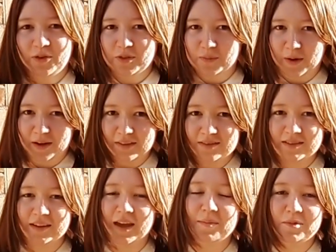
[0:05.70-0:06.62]
further maths,
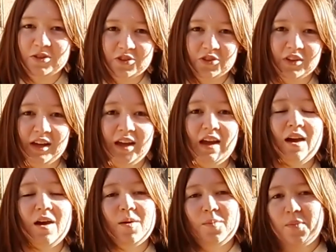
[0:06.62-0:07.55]
chemistry,
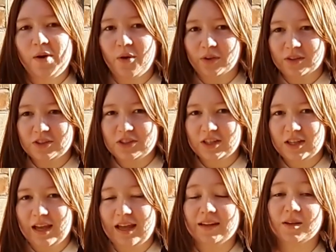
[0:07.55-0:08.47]

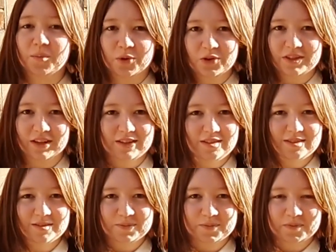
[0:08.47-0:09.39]
biology, and computer
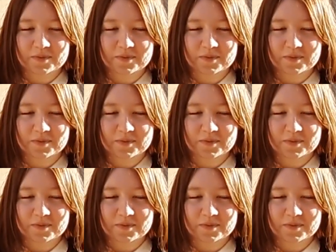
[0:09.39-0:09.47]
science.